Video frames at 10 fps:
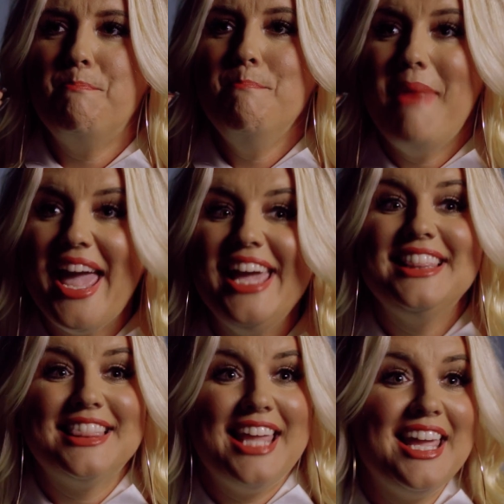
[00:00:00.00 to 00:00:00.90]

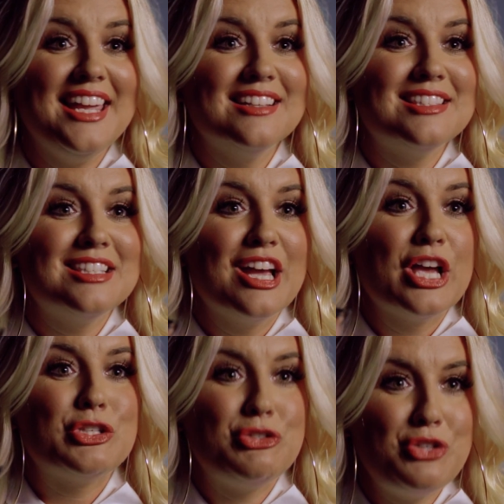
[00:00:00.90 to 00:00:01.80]
made things
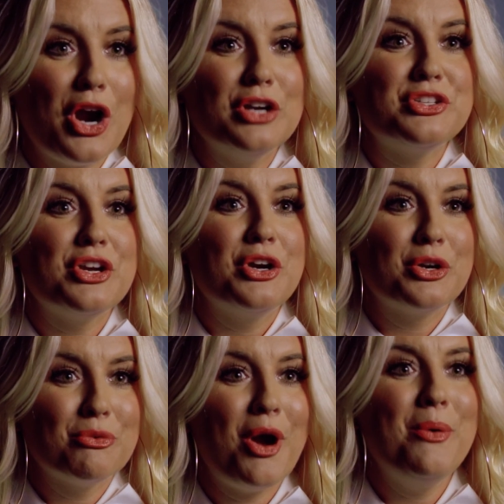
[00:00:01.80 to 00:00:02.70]
start
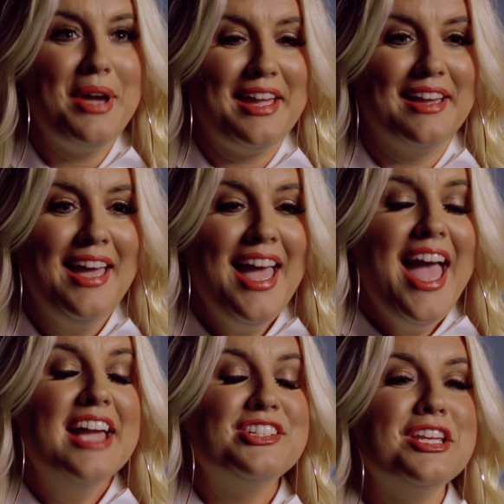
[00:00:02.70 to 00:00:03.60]
growing.
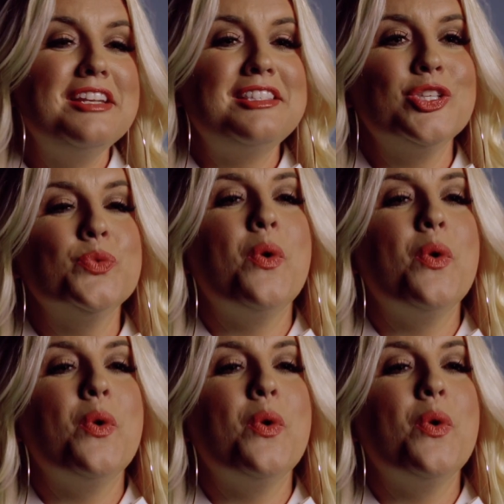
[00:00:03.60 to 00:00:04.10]
In Genesis